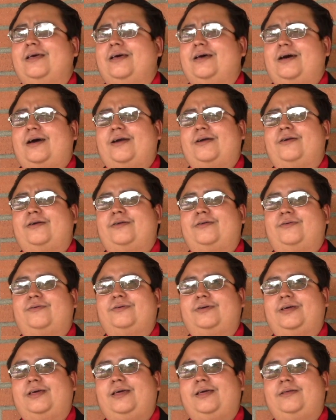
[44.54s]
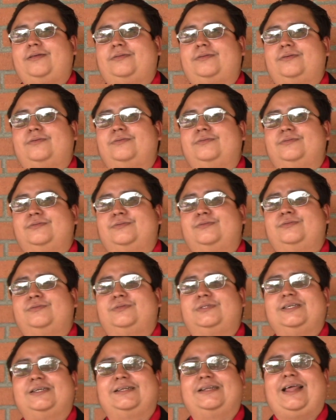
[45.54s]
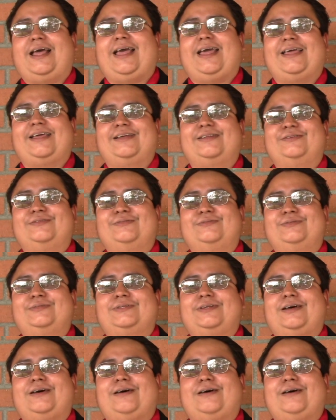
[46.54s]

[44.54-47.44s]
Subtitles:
I heard, okay, who's Ignite and who's,